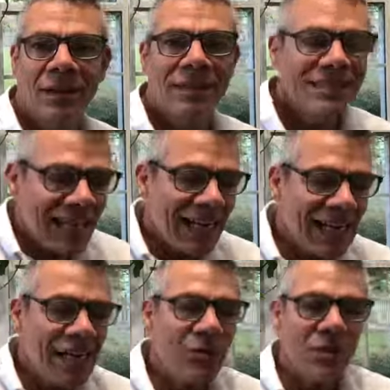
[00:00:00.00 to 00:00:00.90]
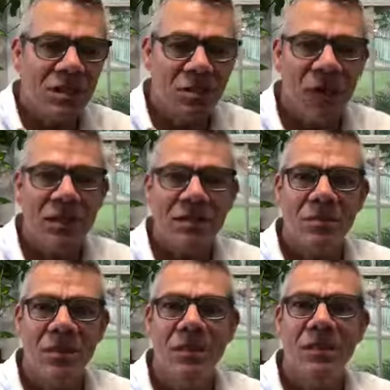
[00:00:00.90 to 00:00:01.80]
Take
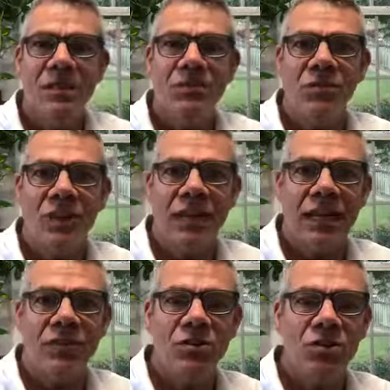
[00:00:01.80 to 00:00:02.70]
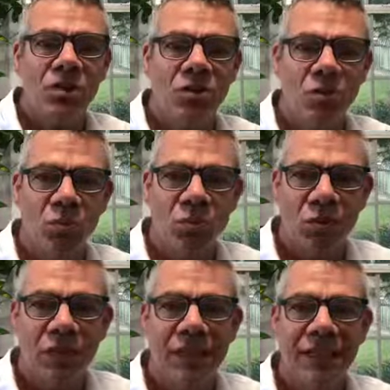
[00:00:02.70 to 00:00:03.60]
responsibility for the energy you
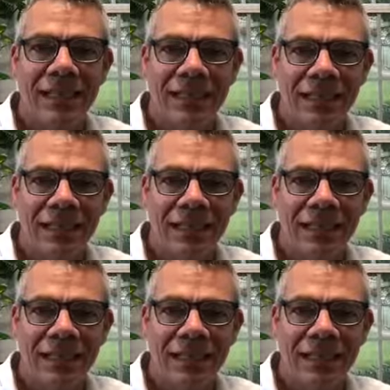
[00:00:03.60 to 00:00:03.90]
bring